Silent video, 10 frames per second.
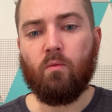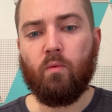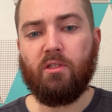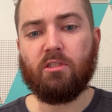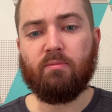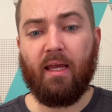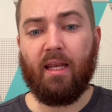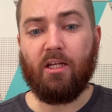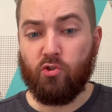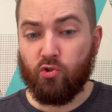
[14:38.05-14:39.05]
we just made
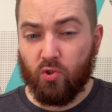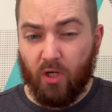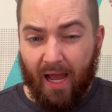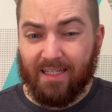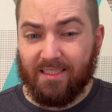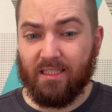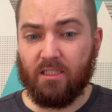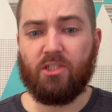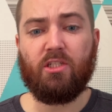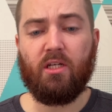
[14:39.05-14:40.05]
a drastic
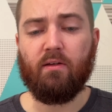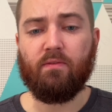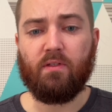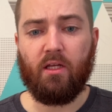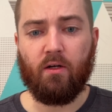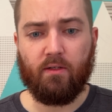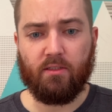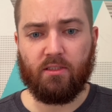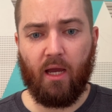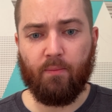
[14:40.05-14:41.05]
shift in our
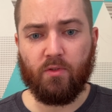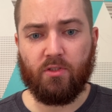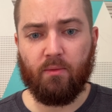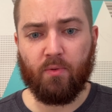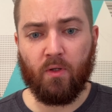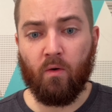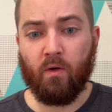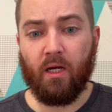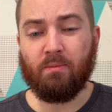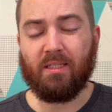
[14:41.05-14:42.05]
discipleship
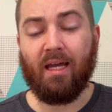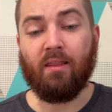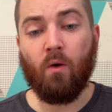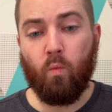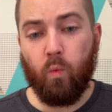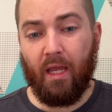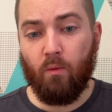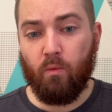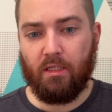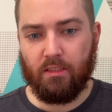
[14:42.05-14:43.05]
programs and the way
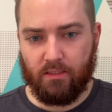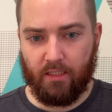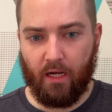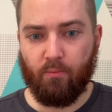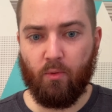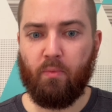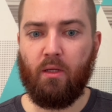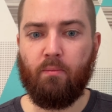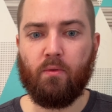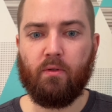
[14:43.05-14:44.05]
we disciple
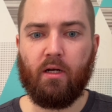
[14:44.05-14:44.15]
people.